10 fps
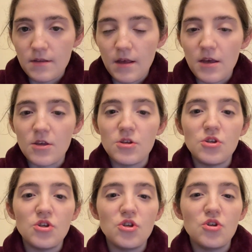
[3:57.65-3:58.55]
Like,
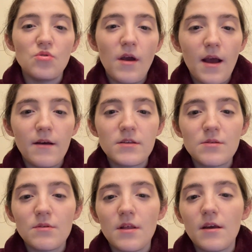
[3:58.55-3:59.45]
do you have
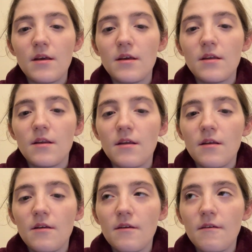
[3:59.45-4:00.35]
someone that can
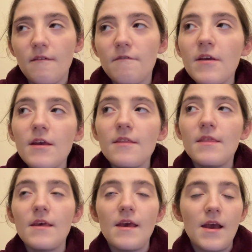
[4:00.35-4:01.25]
feed
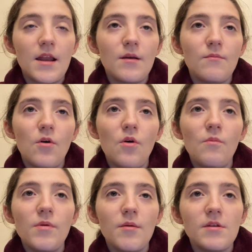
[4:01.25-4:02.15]
the animal,
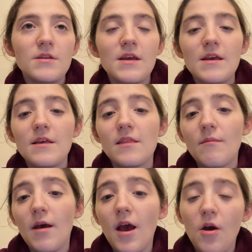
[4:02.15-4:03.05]
be able to take them
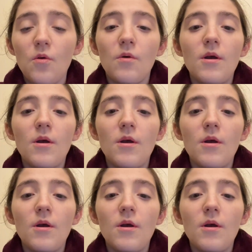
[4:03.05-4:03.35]
out,